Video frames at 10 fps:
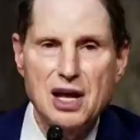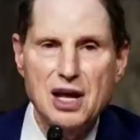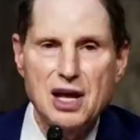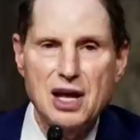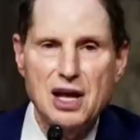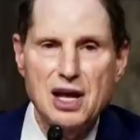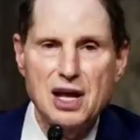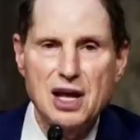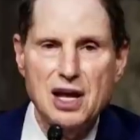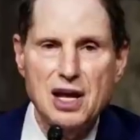
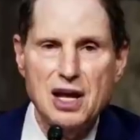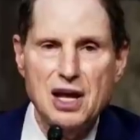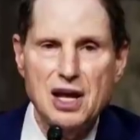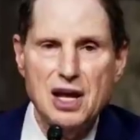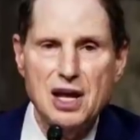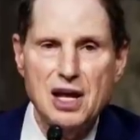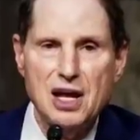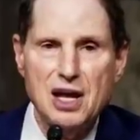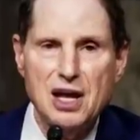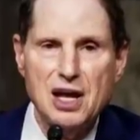
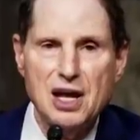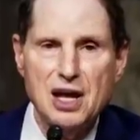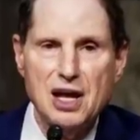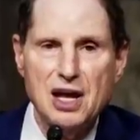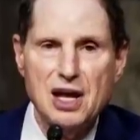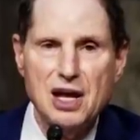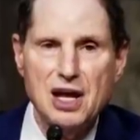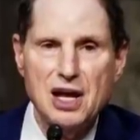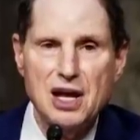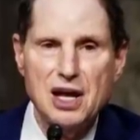
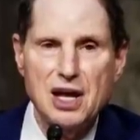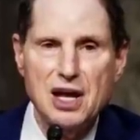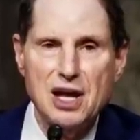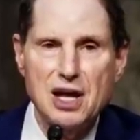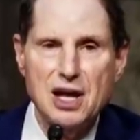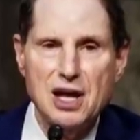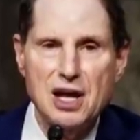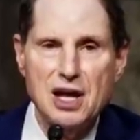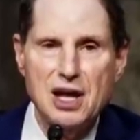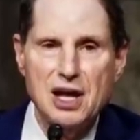
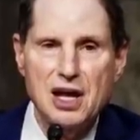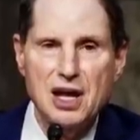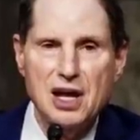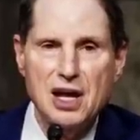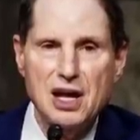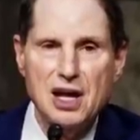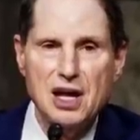The person shown says nothing.